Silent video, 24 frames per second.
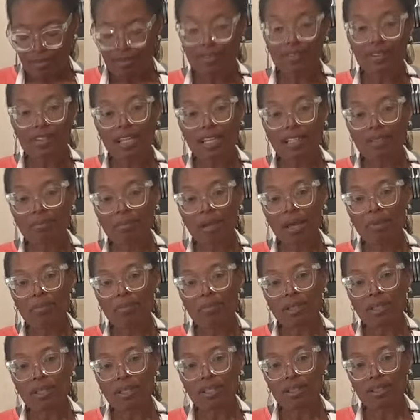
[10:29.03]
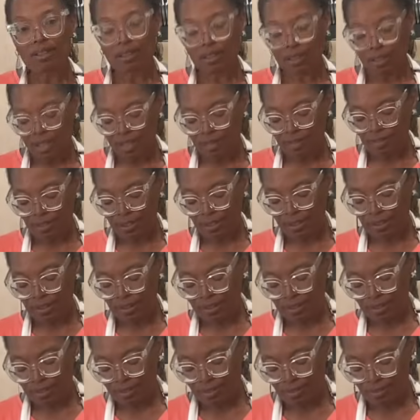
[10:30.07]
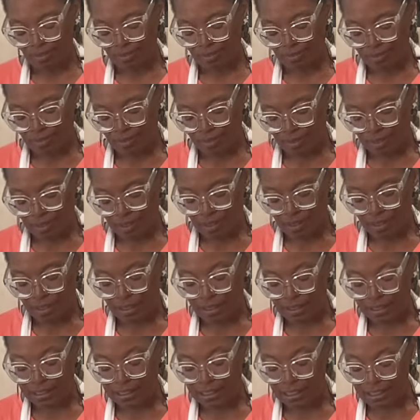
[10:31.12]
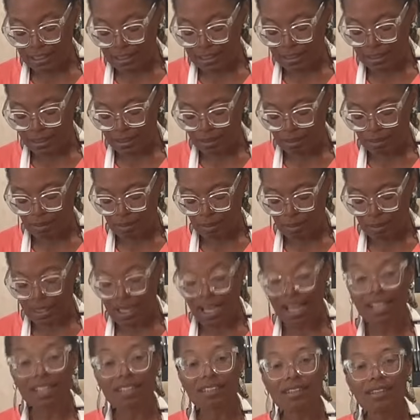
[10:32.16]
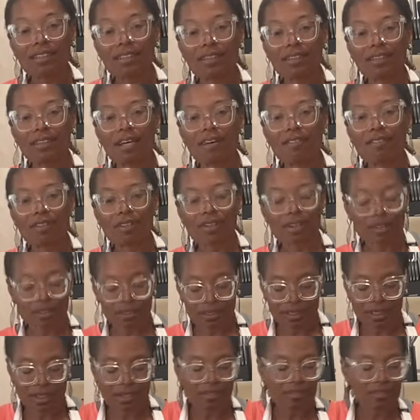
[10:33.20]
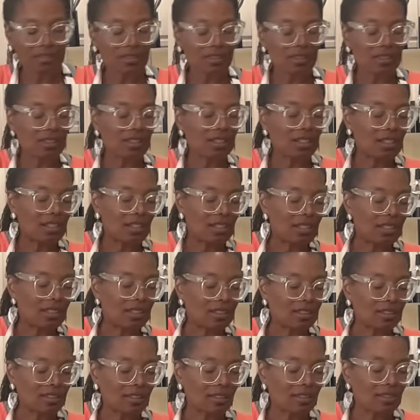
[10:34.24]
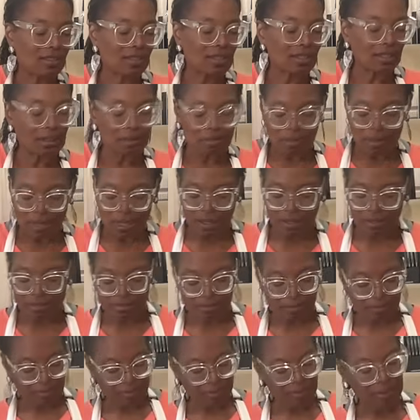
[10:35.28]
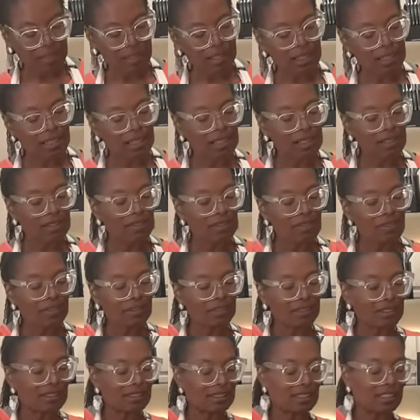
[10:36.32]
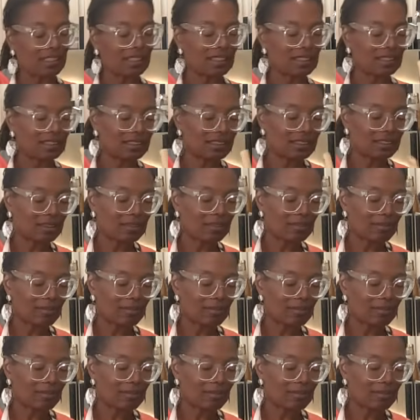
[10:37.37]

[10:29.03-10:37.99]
That might be loving attention, but not loving ourselves. So think about those things.